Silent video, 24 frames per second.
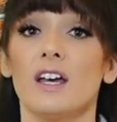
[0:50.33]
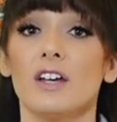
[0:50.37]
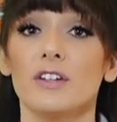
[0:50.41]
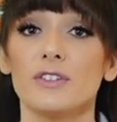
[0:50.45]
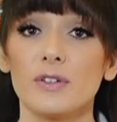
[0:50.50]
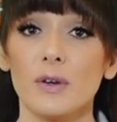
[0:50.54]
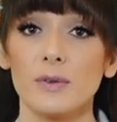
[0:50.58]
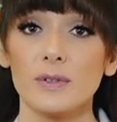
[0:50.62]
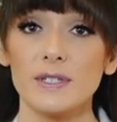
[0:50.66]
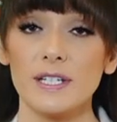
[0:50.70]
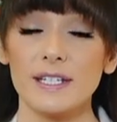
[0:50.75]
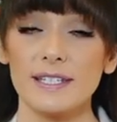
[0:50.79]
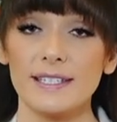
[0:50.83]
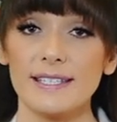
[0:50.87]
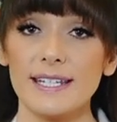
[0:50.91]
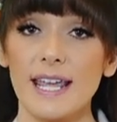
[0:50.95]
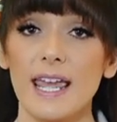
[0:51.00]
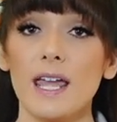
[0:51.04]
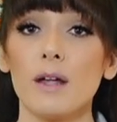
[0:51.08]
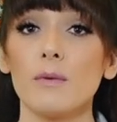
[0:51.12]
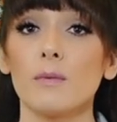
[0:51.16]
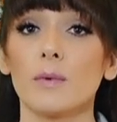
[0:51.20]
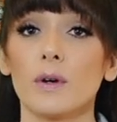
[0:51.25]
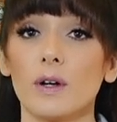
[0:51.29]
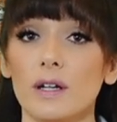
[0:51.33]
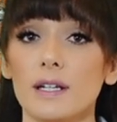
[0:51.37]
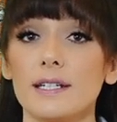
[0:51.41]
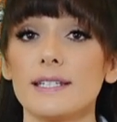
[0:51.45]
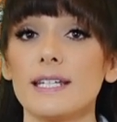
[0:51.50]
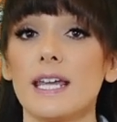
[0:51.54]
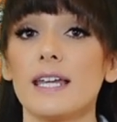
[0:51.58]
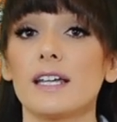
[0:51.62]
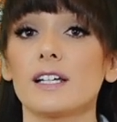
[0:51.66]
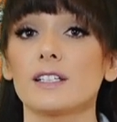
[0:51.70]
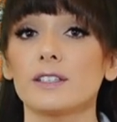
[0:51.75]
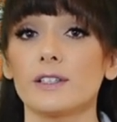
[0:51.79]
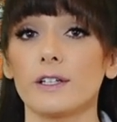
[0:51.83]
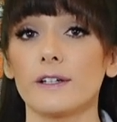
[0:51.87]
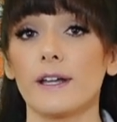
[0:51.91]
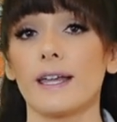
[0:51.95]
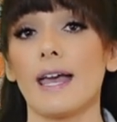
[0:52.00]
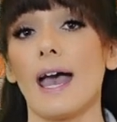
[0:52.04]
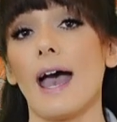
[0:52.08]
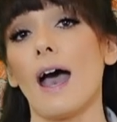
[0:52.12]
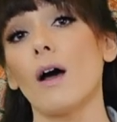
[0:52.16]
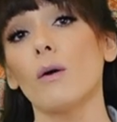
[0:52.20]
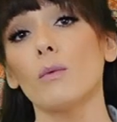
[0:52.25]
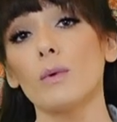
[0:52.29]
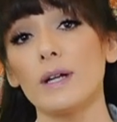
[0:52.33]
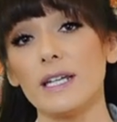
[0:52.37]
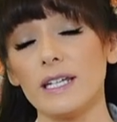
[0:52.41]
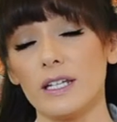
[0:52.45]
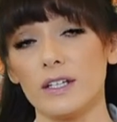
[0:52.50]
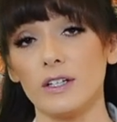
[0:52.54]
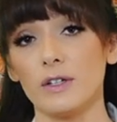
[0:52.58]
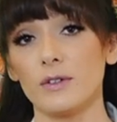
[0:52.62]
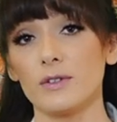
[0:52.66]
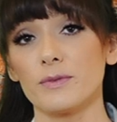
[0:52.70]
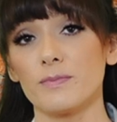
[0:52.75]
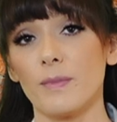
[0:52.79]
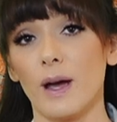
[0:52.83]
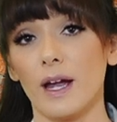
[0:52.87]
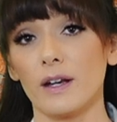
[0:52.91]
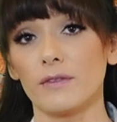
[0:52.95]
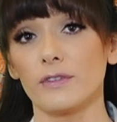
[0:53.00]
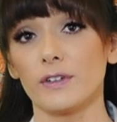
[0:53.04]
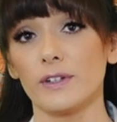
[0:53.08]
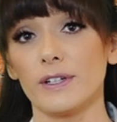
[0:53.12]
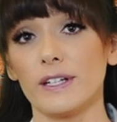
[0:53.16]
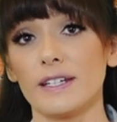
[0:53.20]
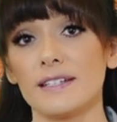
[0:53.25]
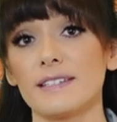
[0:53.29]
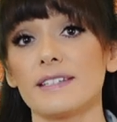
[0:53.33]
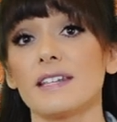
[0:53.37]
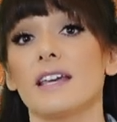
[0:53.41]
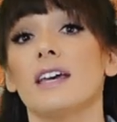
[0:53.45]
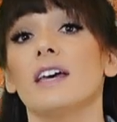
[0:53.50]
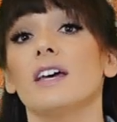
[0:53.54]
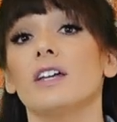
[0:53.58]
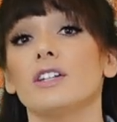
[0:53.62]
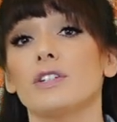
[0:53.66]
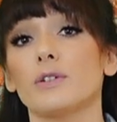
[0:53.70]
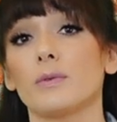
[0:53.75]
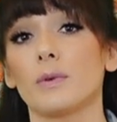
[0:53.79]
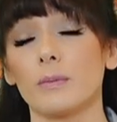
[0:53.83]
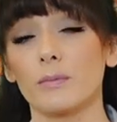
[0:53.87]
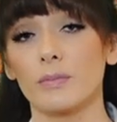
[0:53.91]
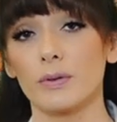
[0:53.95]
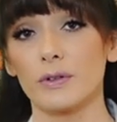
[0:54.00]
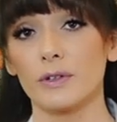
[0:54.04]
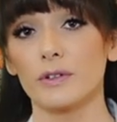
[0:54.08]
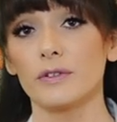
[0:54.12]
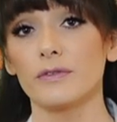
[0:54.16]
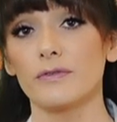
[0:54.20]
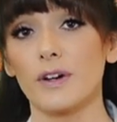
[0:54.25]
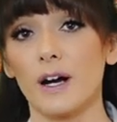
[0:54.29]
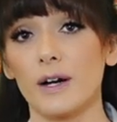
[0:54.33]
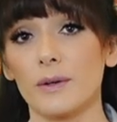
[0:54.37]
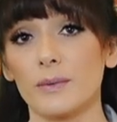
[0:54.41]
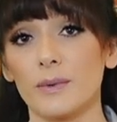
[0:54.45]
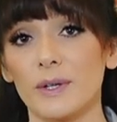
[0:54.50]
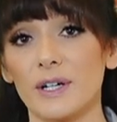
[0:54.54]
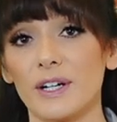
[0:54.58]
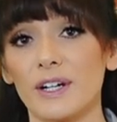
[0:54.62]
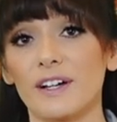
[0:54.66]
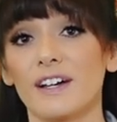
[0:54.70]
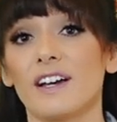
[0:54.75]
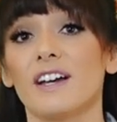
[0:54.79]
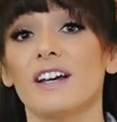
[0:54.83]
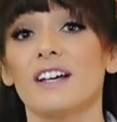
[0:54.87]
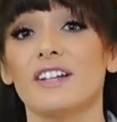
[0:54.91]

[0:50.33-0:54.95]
So today we're going to take a look at how we can use mindfulness to improve our work.